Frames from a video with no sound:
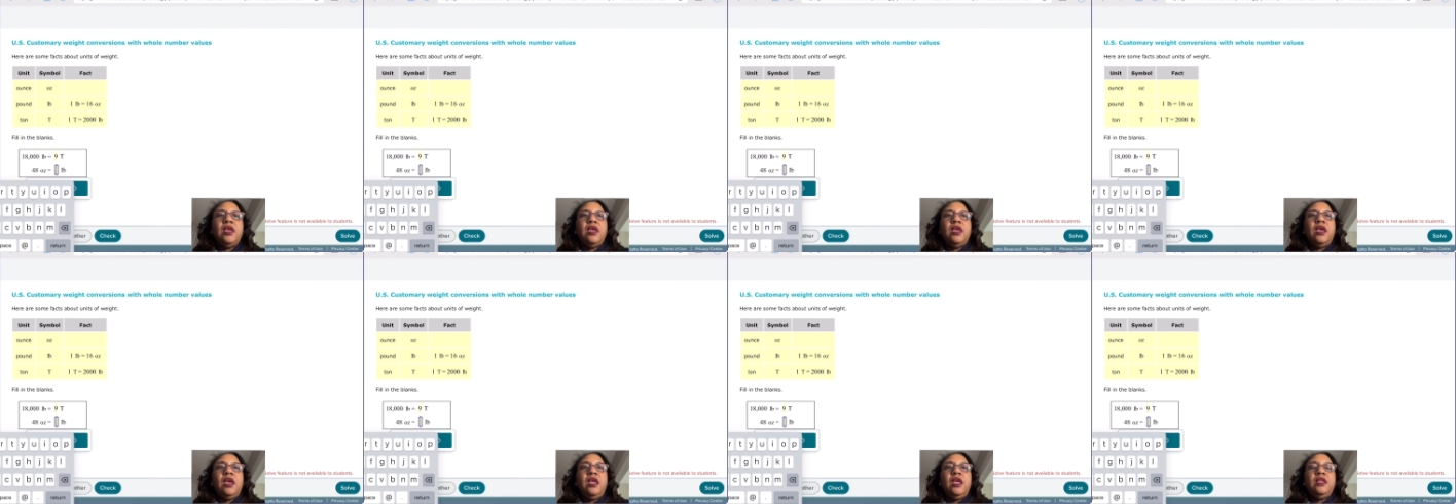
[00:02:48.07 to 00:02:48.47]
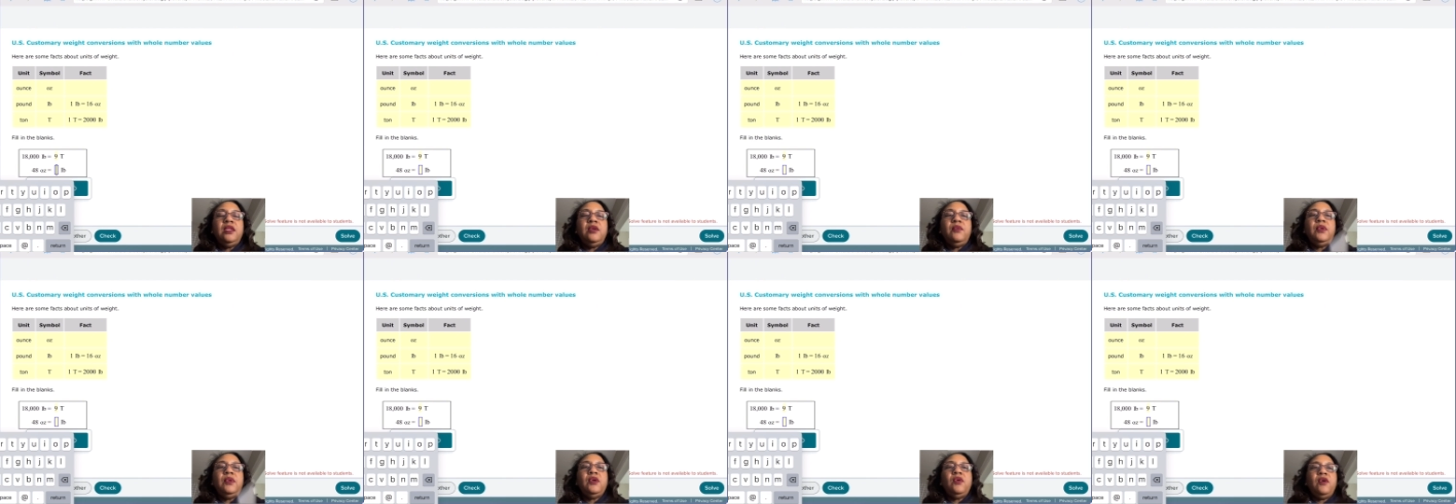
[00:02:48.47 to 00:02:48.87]
and then
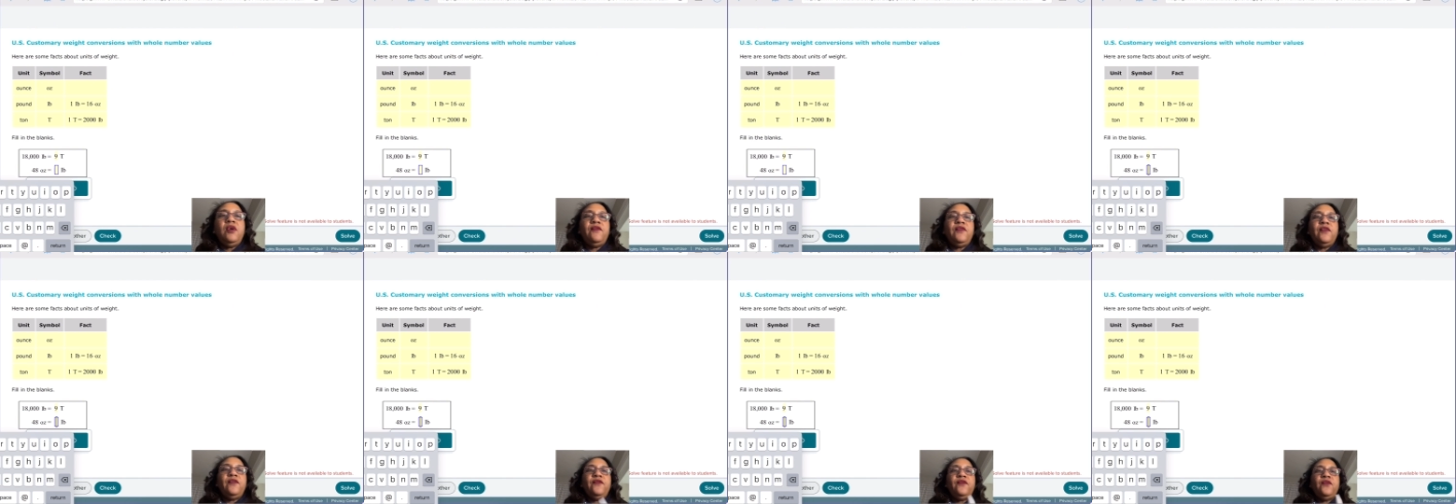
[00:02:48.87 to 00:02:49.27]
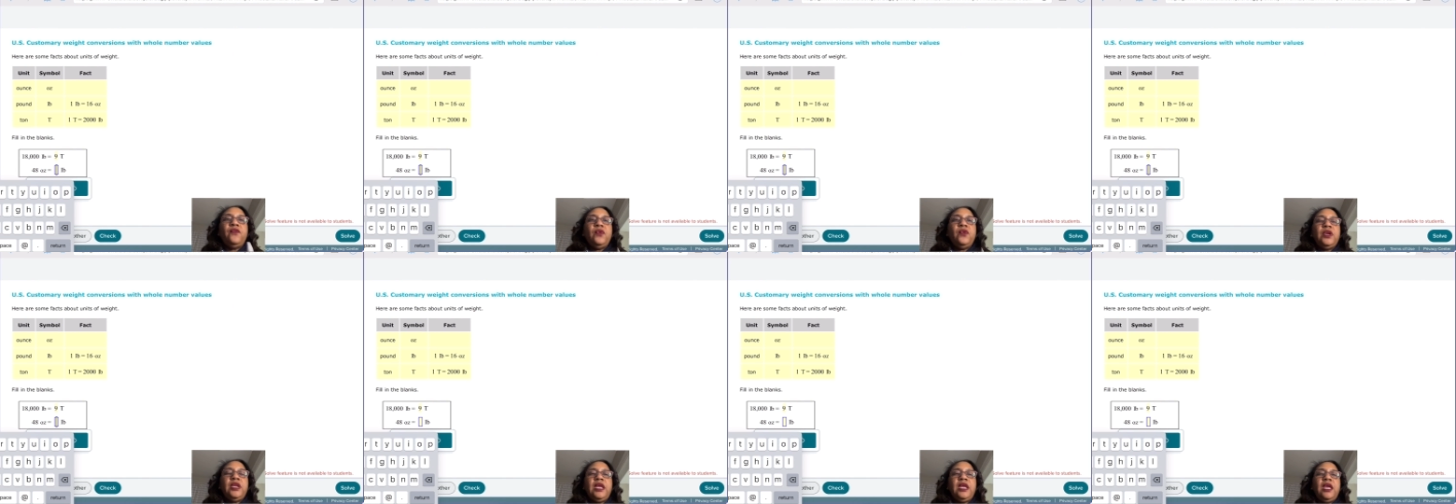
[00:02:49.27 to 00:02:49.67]
we're going from
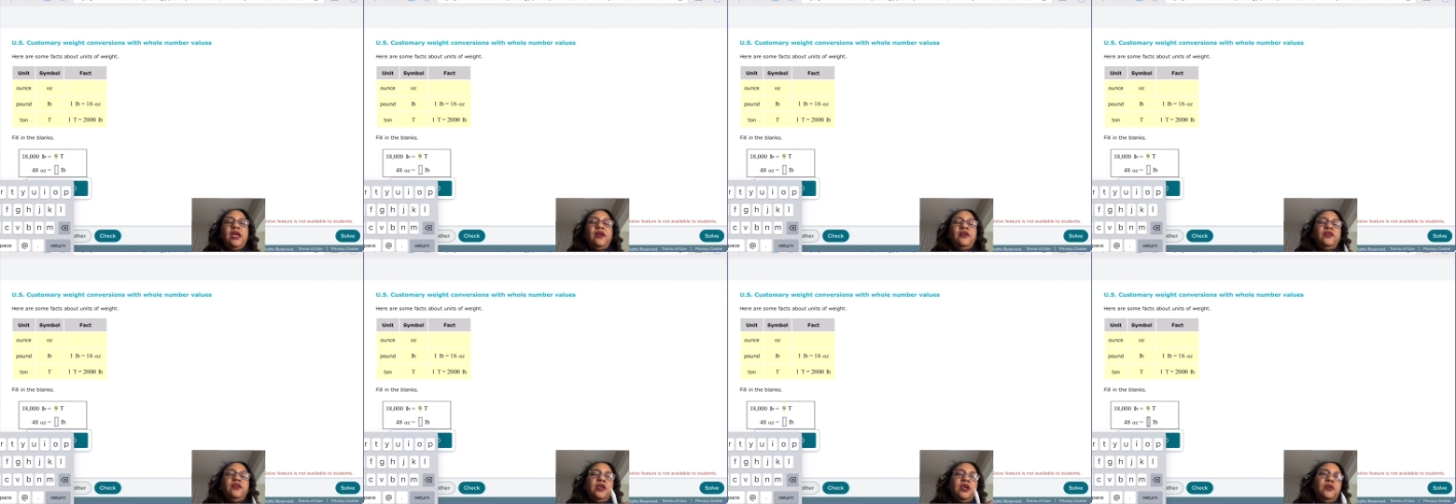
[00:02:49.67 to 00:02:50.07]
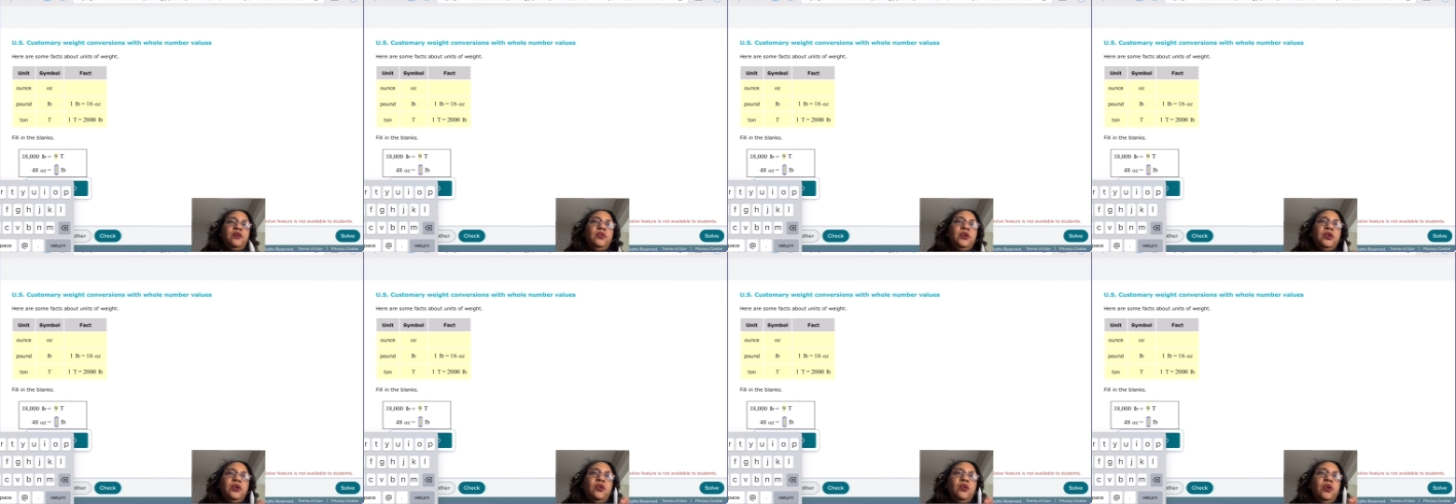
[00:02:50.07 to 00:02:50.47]
40.
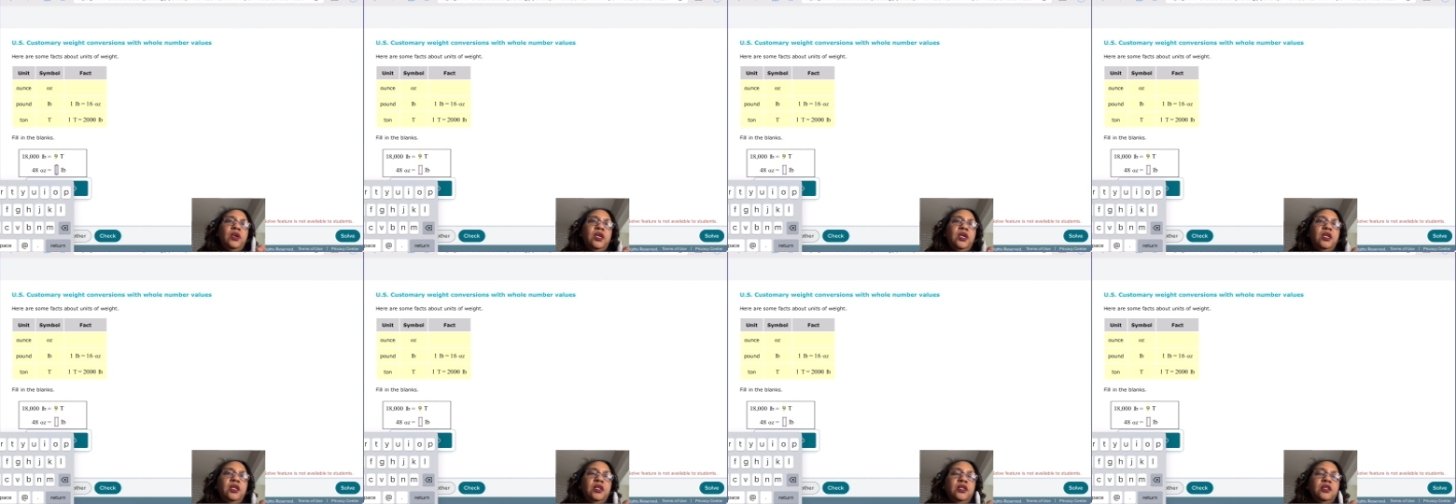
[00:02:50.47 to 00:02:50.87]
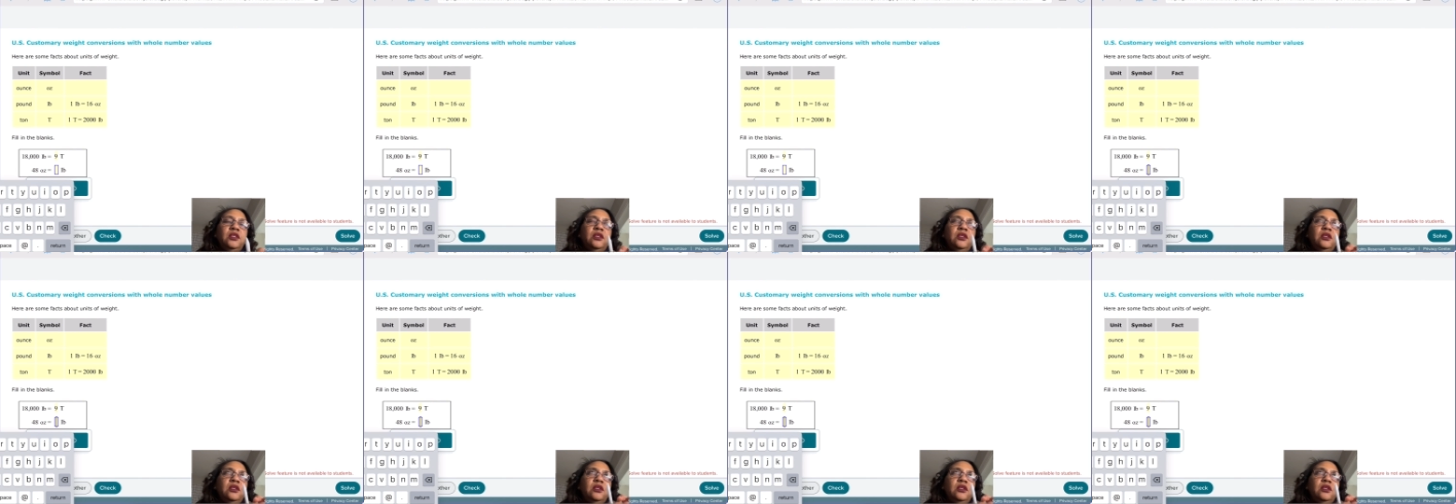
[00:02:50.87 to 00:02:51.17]
We're going